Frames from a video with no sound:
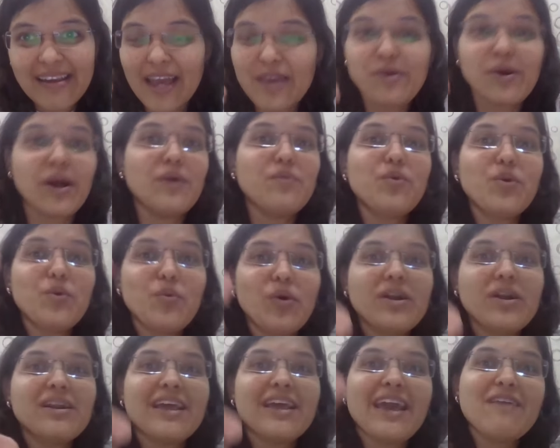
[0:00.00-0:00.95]
I would
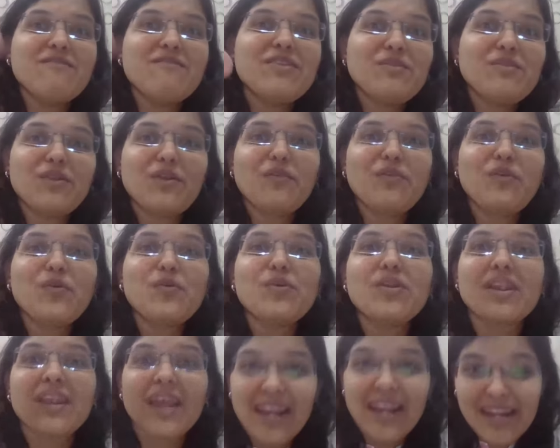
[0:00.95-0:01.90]
want every one of you to
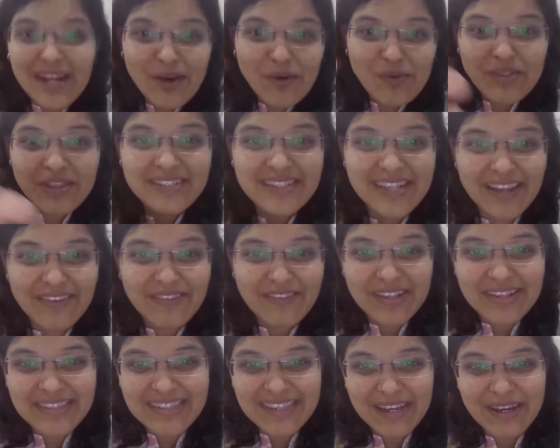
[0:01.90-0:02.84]
write down these
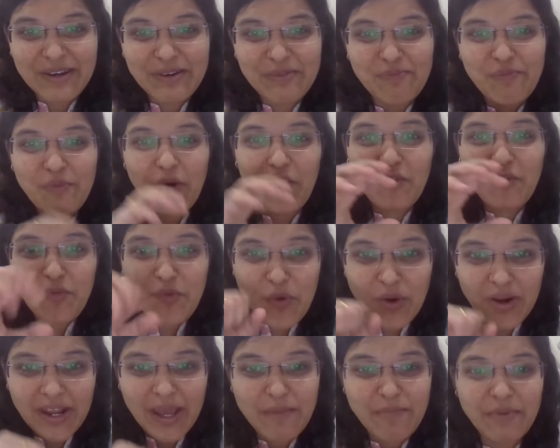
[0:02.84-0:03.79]
levels of
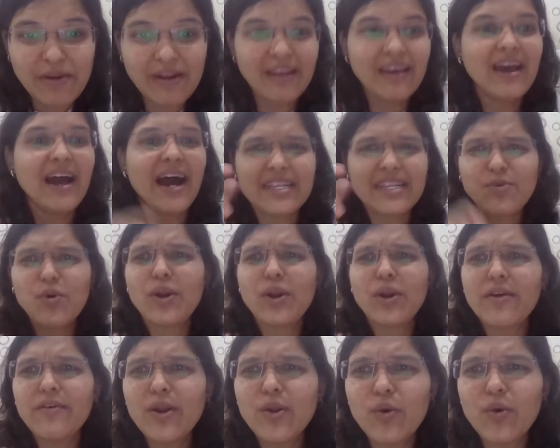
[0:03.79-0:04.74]
what happened. Achha,
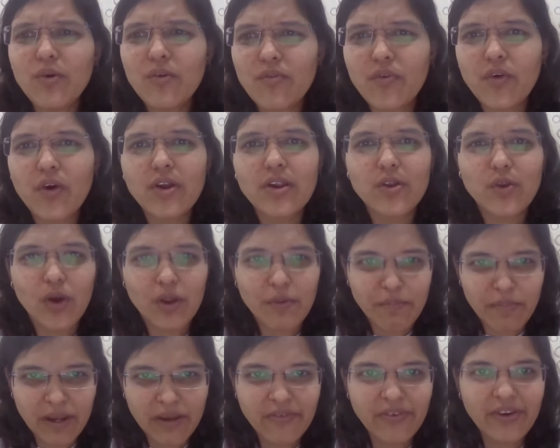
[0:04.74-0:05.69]
what I will do for your
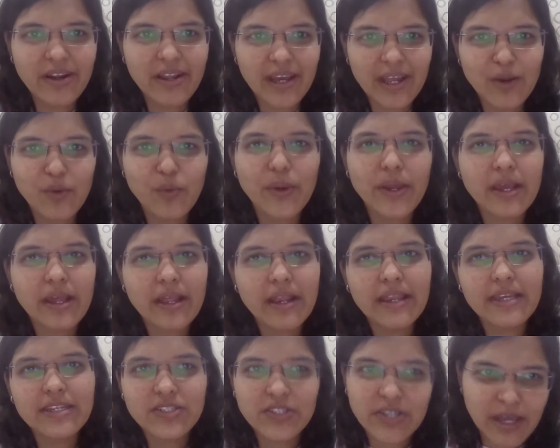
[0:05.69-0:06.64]
benefit, I'll
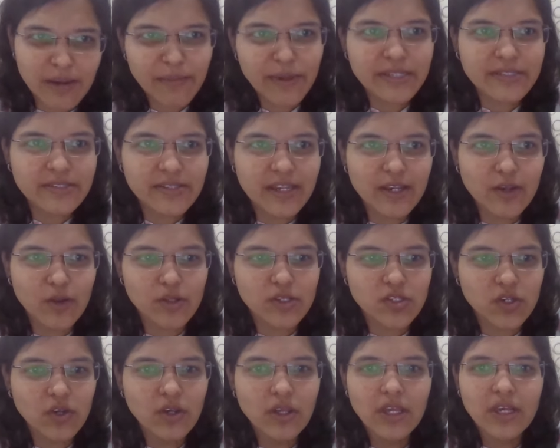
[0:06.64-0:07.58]
quickly share my screen
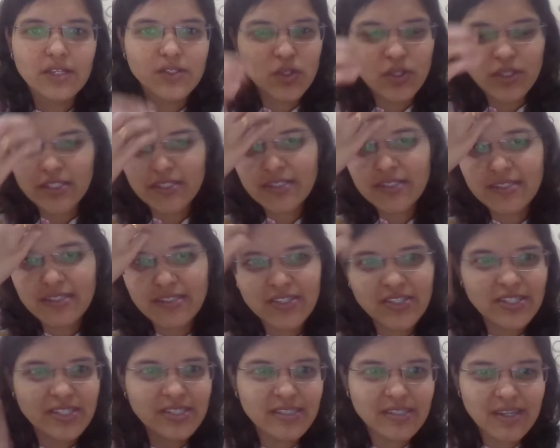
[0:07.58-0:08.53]
also. So this is
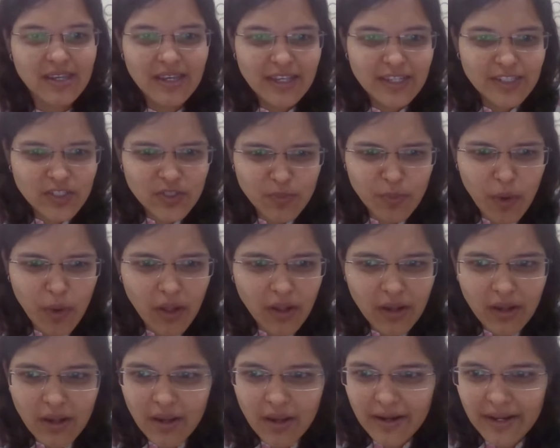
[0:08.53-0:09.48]
just
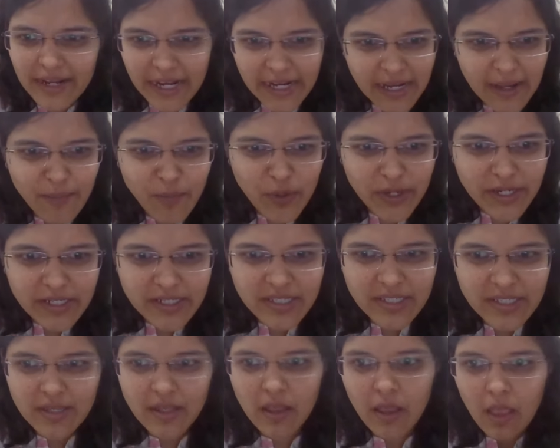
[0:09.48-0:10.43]
small data
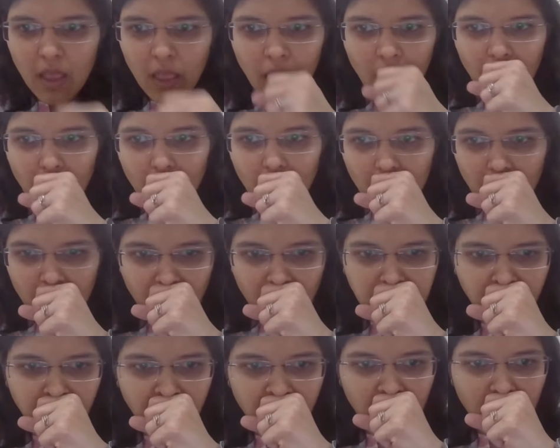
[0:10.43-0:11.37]
points
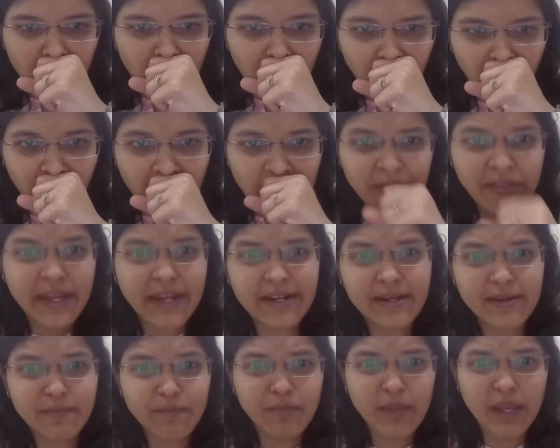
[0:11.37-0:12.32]

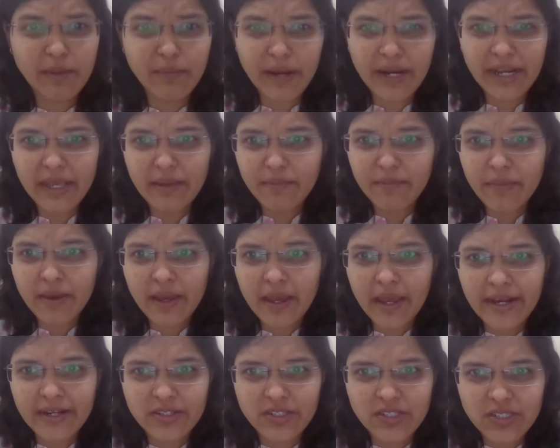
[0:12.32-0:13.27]
that me and my team
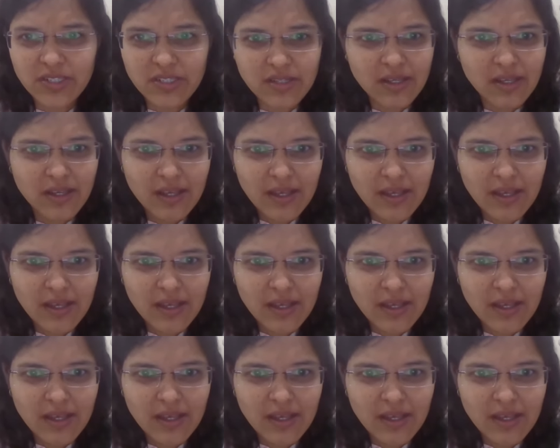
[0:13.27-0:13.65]
had just,